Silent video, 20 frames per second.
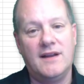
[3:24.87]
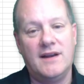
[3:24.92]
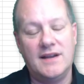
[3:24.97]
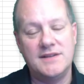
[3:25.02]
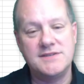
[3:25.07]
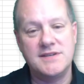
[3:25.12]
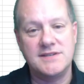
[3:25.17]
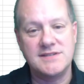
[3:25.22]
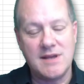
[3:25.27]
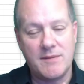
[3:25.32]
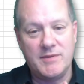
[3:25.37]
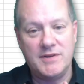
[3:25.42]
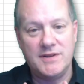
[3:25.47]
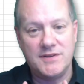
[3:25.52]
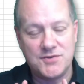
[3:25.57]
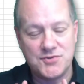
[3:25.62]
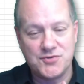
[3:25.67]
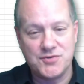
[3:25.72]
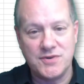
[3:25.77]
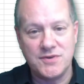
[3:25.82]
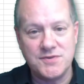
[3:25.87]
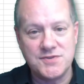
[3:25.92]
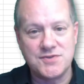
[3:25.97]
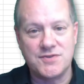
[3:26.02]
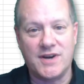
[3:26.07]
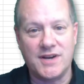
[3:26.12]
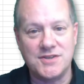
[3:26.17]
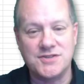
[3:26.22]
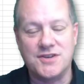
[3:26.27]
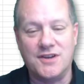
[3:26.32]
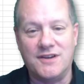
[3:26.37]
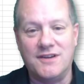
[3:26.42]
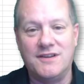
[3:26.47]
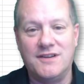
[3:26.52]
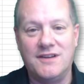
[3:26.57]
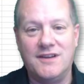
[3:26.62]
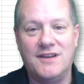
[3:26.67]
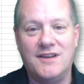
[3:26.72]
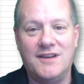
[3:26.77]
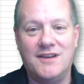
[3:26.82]
Let's examine the true structure
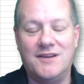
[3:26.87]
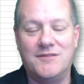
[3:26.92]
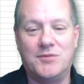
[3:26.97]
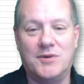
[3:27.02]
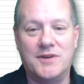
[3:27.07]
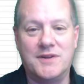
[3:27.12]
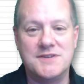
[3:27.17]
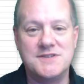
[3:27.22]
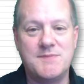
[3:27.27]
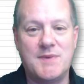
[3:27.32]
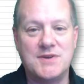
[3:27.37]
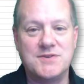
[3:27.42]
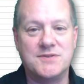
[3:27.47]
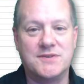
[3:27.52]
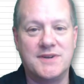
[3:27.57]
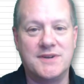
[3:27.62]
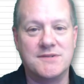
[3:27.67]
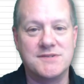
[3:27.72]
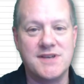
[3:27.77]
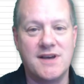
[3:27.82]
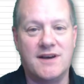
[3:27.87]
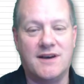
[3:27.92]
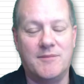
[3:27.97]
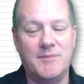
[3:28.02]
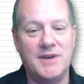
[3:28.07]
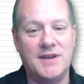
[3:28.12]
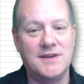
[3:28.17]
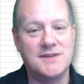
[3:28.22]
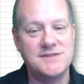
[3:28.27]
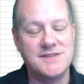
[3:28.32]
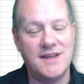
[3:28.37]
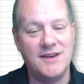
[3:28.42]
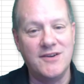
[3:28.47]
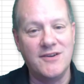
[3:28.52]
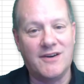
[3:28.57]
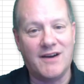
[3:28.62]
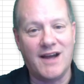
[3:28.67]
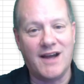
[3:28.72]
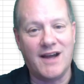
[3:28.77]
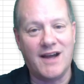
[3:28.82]
of what those special deals are, because they're
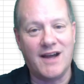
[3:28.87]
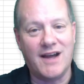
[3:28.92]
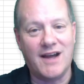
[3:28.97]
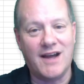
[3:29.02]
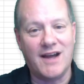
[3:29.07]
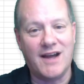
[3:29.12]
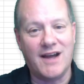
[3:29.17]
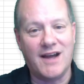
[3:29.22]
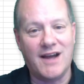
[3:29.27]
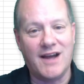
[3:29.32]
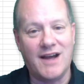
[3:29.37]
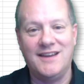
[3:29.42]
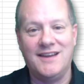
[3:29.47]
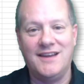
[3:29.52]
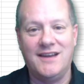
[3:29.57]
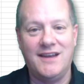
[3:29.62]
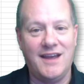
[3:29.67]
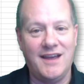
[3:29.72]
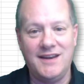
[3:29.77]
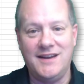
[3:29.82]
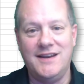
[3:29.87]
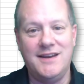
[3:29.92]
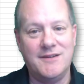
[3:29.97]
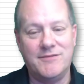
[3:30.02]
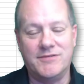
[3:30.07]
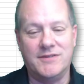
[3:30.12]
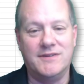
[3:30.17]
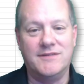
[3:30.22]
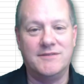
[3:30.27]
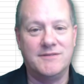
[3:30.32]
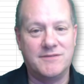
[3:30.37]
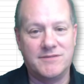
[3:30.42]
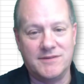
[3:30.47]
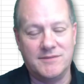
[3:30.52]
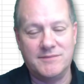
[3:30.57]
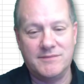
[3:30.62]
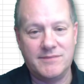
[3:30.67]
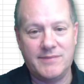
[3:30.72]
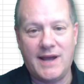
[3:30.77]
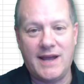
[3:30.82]
not actually any different
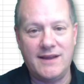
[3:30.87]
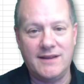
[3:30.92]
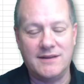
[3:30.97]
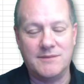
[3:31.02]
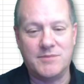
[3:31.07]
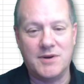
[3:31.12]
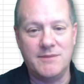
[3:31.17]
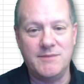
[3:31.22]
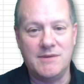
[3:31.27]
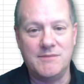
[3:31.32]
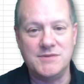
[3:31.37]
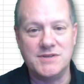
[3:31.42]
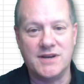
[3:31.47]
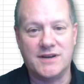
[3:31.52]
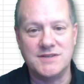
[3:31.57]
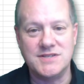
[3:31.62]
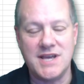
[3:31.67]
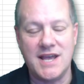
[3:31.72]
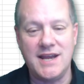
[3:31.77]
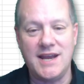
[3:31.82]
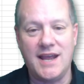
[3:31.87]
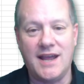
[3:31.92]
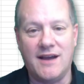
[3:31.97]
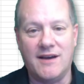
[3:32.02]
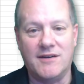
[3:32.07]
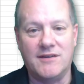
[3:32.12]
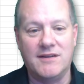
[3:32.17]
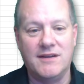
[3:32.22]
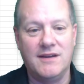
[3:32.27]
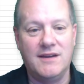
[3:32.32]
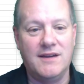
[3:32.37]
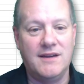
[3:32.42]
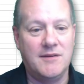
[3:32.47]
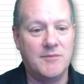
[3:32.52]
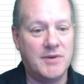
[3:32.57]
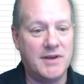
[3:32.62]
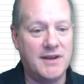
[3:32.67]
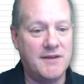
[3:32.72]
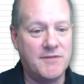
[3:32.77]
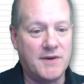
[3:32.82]
from paying the premium charge anyhow.
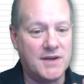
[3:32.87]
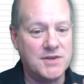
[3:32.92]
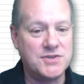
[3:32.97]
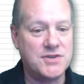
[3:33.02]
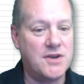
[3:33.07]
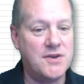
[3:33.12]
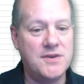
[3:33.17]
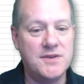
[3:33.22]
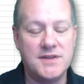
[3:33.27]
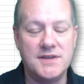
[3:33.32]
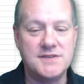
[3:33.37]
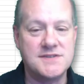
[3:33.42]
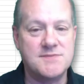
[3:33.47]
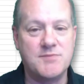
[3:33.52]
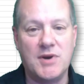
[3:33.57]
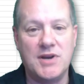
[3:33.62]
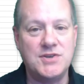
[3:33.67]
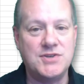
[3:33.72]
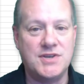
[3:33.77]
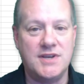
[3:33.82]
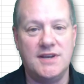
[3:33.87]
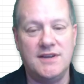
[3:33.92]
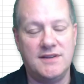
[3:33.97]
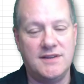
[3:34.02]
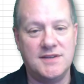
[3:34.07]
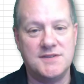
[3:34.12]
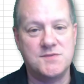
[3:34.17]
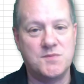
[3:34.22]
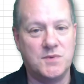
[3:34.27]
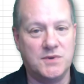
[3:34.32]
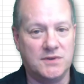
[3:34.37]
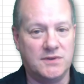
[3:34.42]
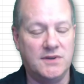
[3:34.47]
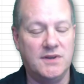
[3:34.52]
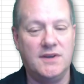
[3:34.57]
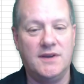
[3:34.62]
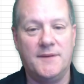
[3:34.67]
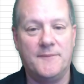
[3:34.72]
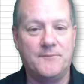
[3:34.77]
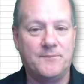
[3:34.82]
But if I show you this spreadsheet, this will
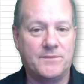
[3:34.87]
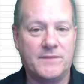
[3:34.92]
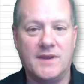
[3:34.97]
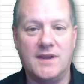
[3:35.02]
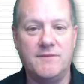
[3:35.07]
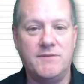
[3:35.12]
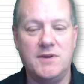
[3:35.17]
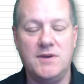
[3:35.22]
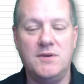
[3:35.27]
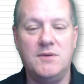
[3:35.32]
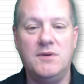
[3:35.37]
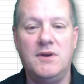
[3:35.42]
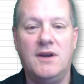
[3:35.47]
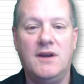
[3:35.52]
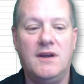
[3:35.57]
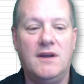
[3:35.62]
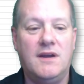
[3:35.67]
give you